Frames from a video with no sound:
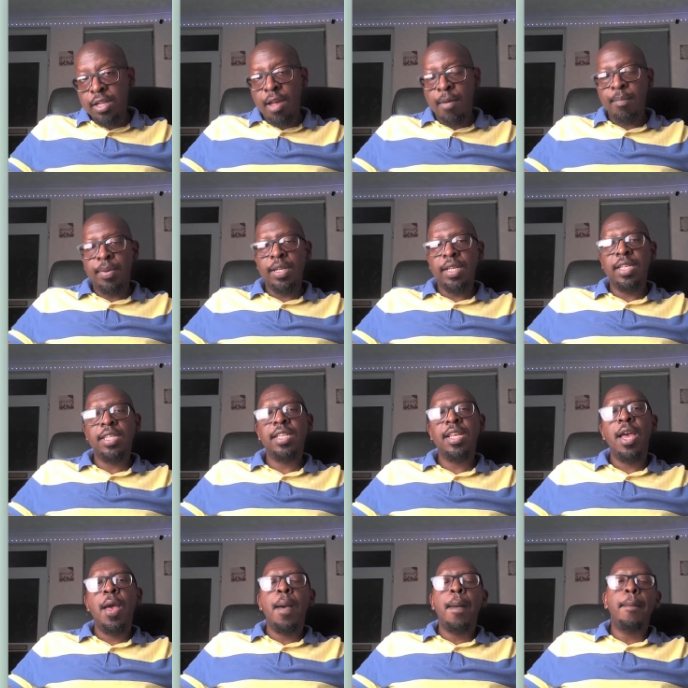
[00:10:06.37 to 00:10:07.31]
companies
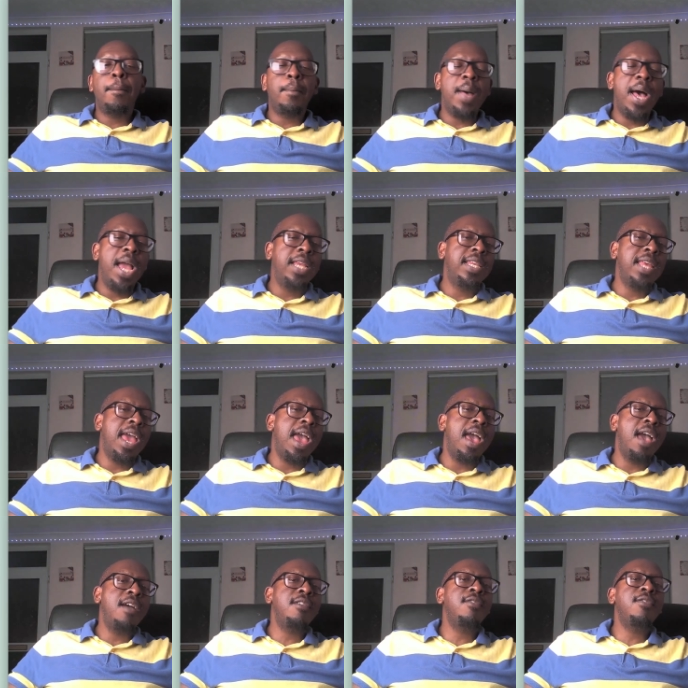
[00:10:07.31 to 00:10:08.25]
might
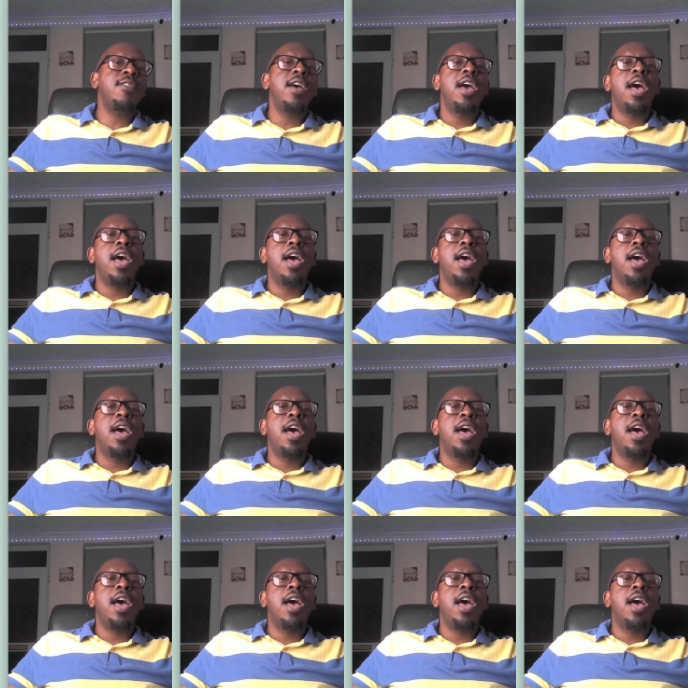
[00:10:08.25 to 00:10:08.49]
have